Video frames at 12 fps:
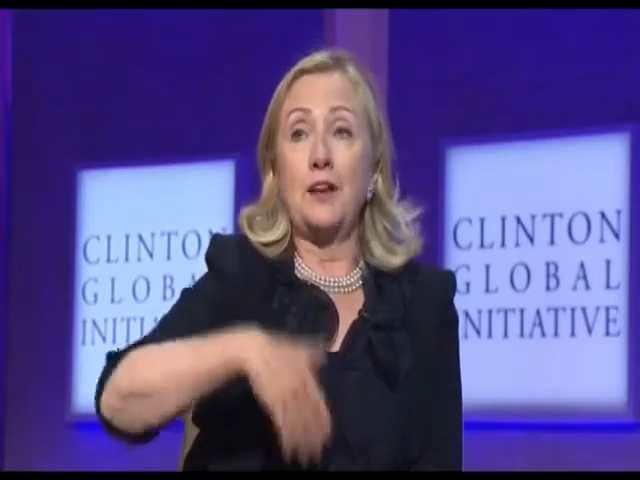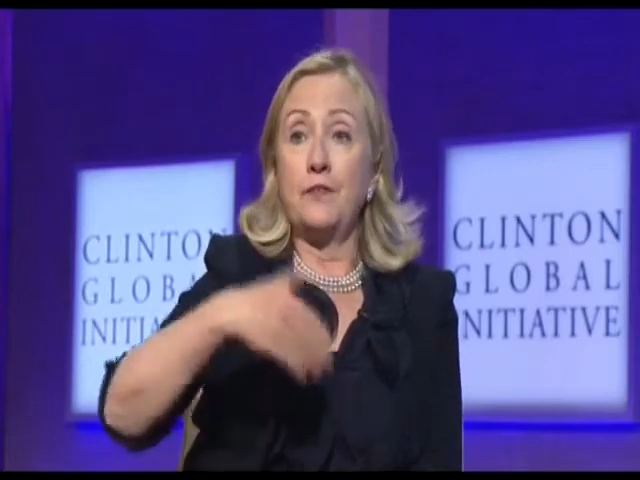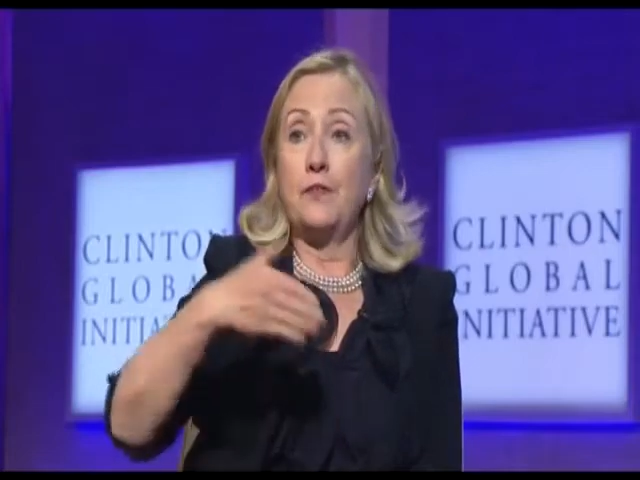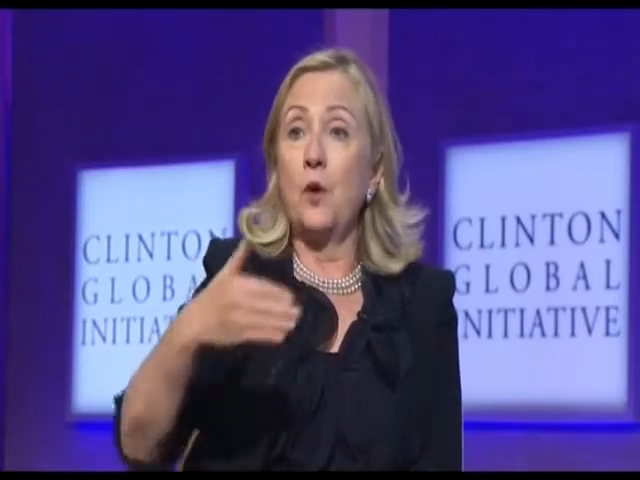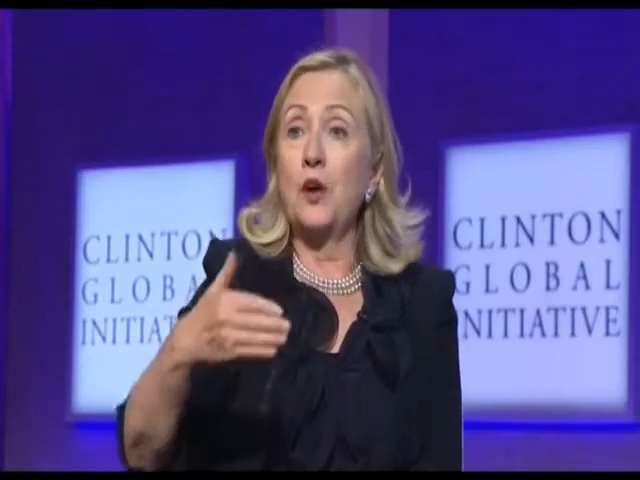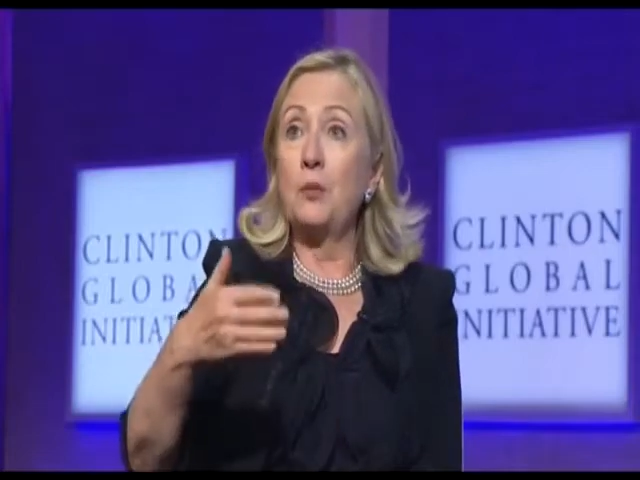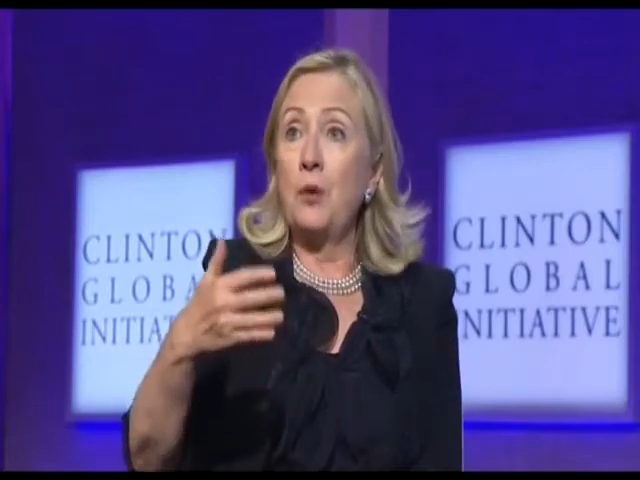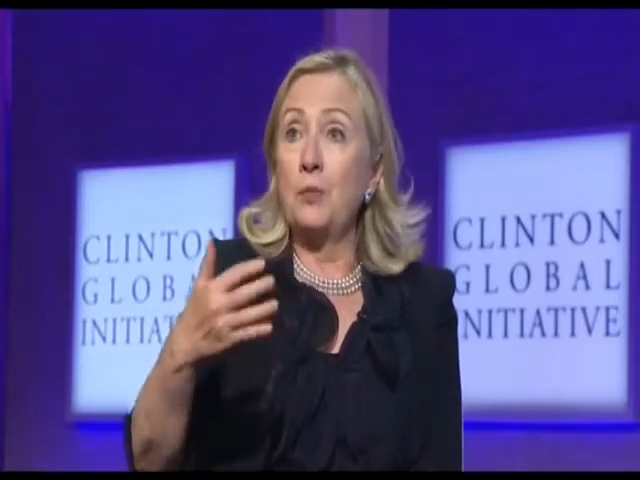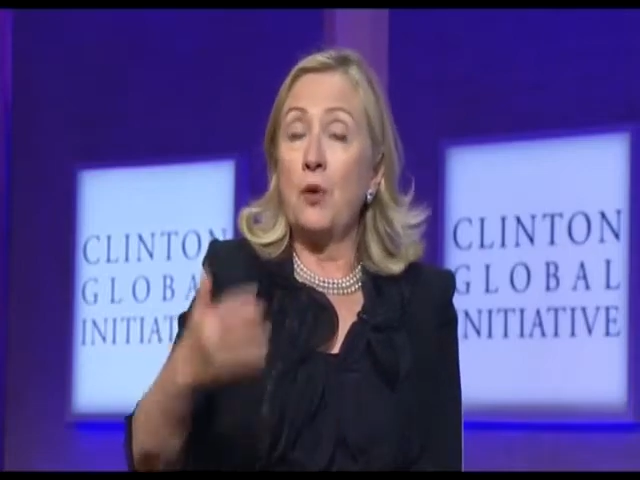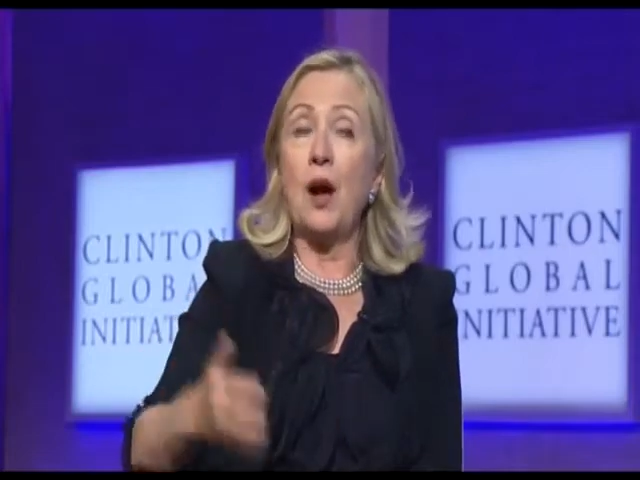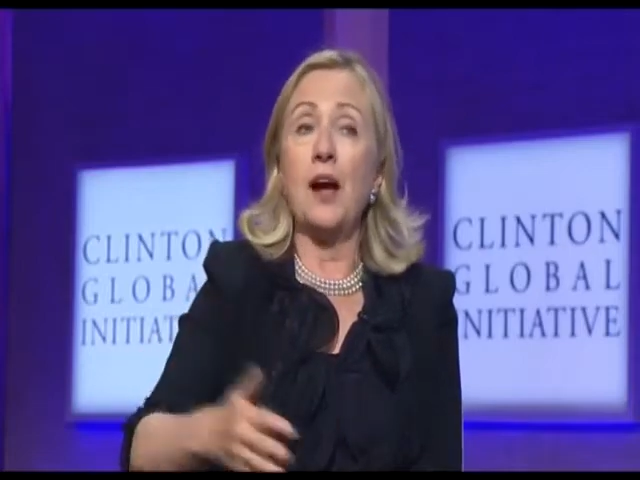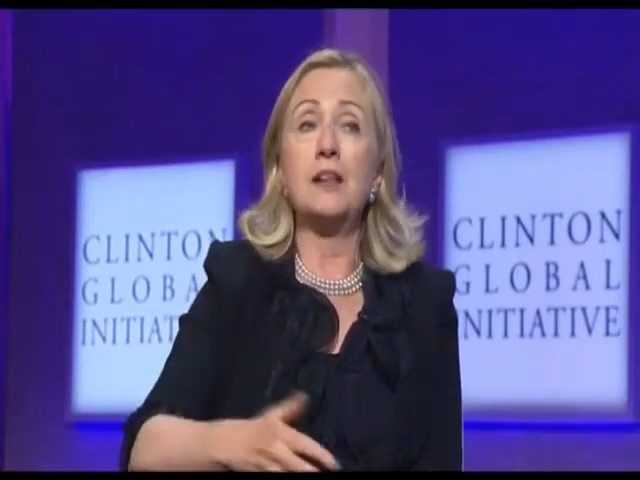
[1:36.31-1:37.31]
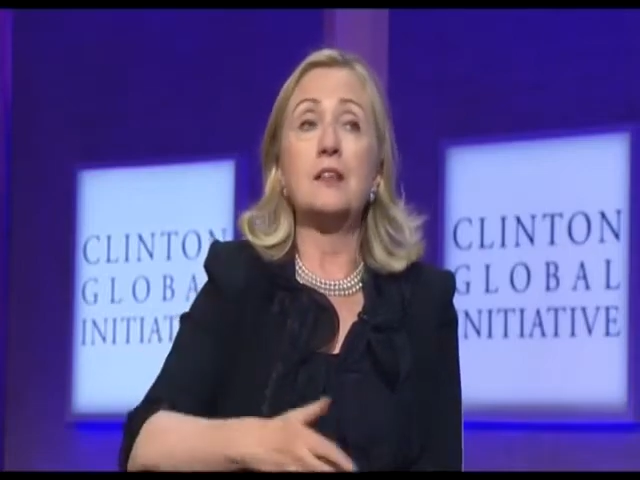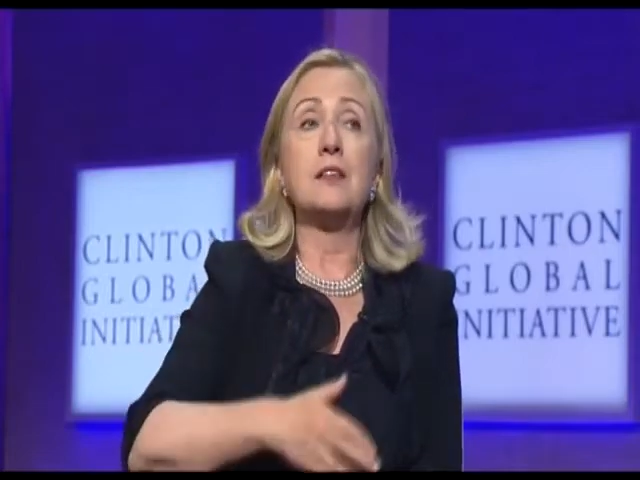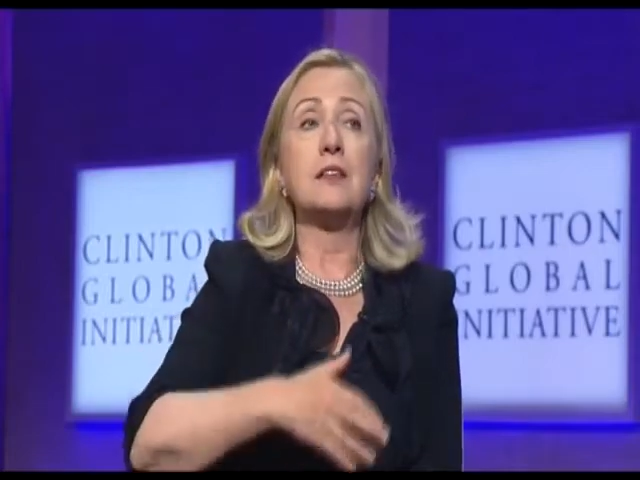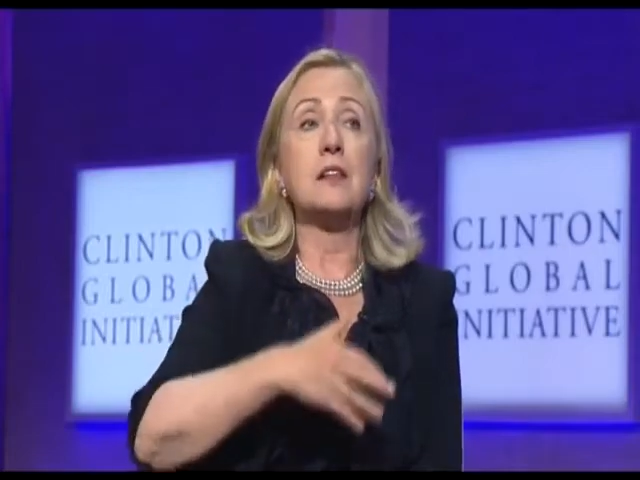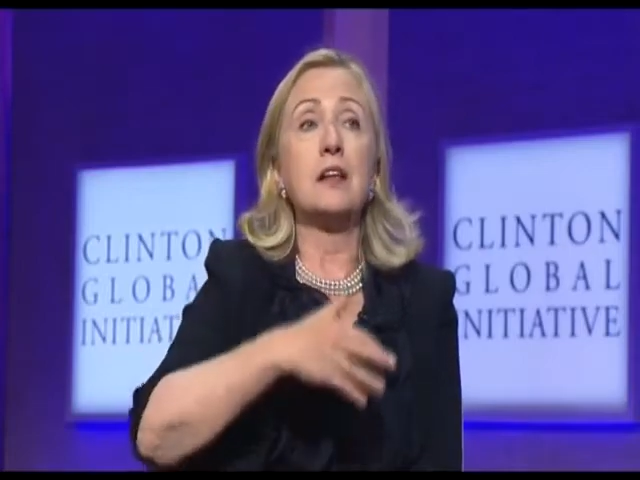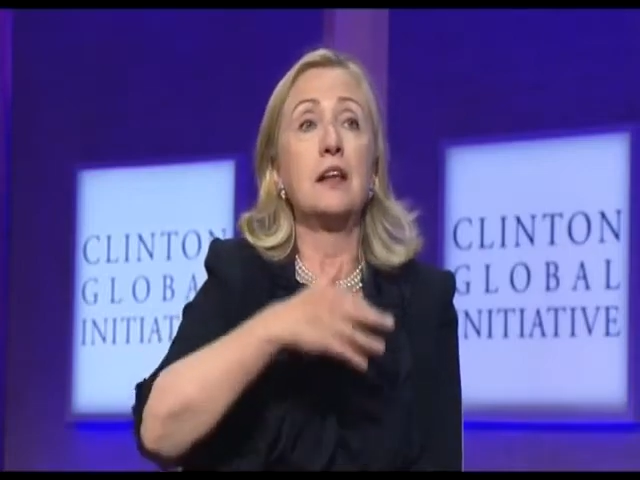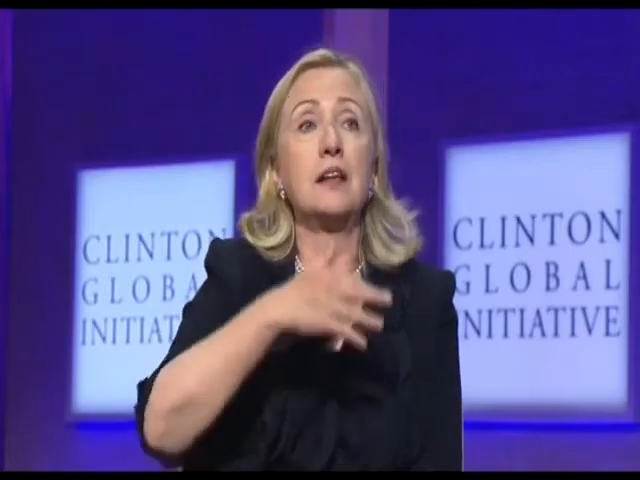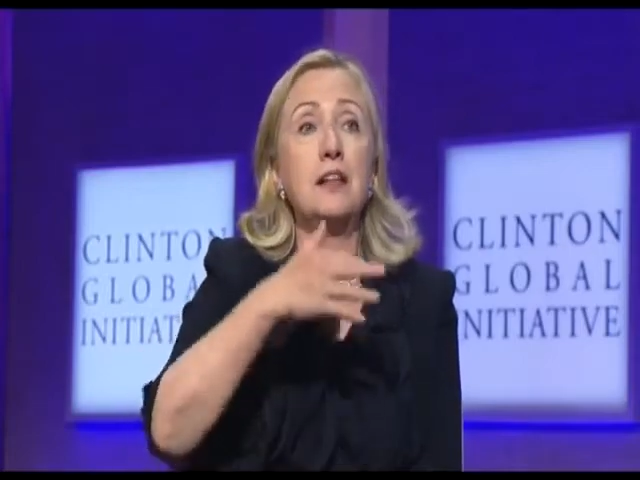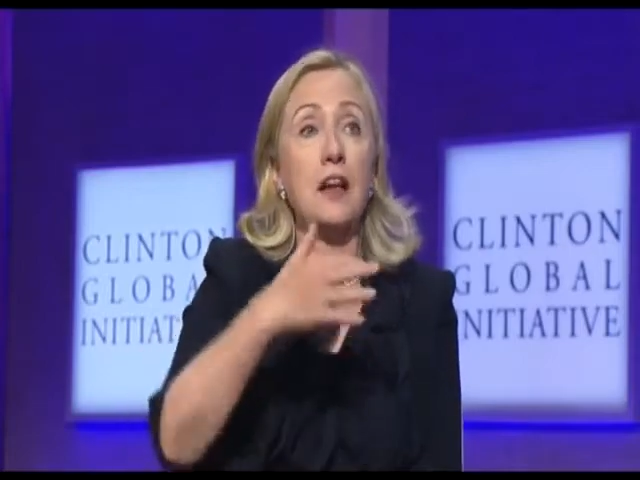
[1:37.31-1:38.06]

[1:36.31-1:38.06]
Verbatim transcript: an affordable price in enough